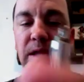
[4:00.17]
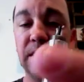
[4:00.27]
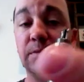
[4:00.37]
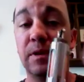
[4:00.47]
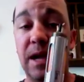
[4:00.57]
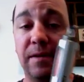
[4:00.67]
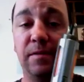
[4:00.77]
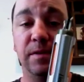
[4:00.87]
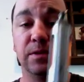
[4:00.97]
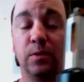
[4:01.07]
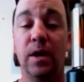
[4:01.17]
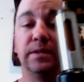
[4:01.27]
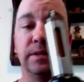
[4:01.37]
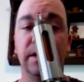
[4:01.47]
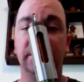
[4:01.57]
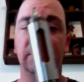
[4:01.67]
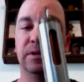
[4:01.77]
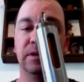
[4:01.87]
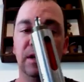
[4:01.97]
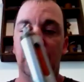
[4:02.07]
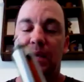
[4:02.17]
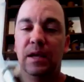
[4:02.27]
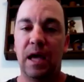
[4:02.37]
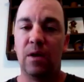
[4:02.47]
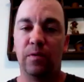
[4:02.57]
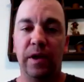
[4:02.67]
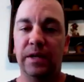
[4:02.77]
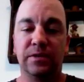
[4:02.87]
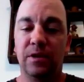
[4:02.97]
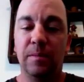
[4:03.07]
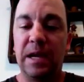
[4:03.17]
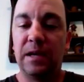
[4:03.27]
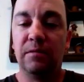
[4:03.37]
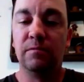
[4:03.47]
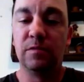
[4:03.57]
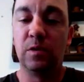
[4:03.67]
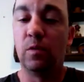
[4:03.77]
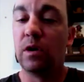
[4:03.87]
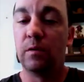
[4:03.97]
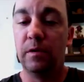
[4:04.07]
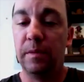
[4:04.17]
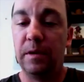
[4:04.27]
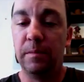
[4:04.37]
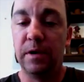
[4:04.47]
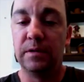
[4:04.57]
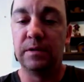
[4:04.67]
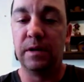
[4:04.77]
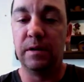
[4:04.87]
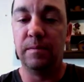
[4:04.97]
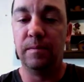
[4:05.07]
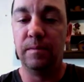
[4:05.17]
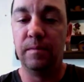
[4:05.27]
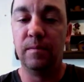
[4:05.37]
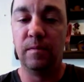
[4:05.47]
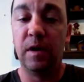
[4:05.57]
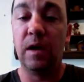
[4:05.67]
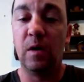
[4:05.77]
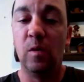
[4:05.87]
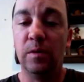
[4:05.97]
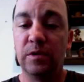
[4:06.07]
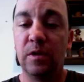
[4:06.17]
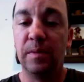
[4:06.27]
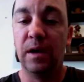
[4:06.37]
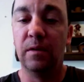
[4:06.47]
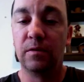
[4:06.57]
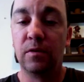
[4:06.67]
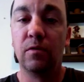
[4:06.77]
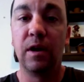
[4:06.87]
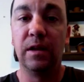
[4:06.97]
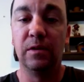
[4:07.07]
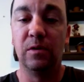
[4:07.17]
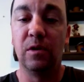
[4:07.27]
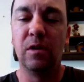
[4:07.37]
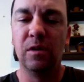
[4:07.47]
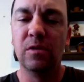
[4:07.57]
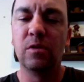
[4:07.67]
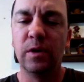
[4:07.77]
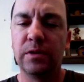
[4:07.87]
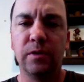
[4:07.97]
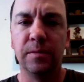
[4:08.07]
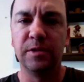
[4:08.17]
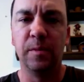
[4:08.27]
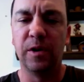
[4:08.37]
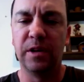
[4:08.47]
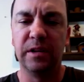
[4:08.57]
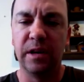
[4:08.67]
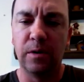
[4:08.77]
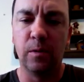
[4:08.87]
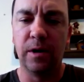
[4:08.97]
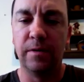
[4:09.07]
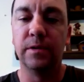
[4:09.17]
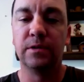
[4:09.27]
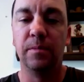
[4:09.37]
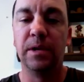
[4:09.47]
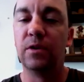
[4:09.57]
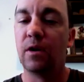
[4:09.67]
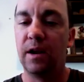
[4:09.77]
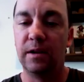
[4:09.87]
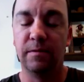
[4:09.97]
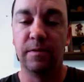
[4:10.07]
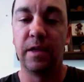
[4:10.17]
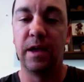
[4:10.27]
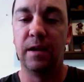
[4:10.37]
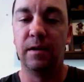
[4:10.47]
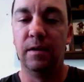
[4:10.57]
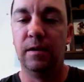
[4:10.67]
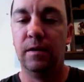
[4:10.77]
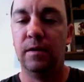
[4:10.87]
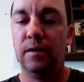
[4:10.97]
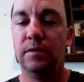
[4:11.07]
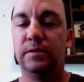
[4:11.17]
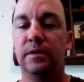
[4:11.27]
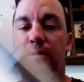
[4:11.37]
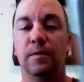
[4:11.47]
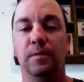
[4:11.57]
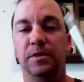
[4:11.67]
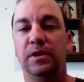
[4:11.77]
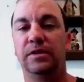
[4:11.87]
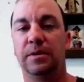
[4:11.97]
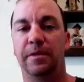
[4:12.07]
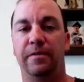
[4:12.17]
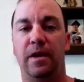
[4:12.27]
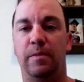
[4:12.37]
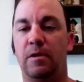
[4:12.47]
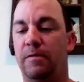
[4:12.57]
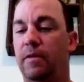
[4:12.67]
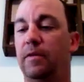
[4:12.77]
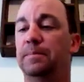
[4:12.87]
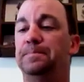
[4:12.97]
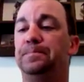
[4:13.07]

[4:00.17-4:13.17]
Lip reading: This one I had to fill twice a day, so I don't think it's going to make it to work with me. But at home, it's going to be a great little quick trip somewhere to dinner or whatever. It's going to be great for that. So let me show you some of the vapor off of it.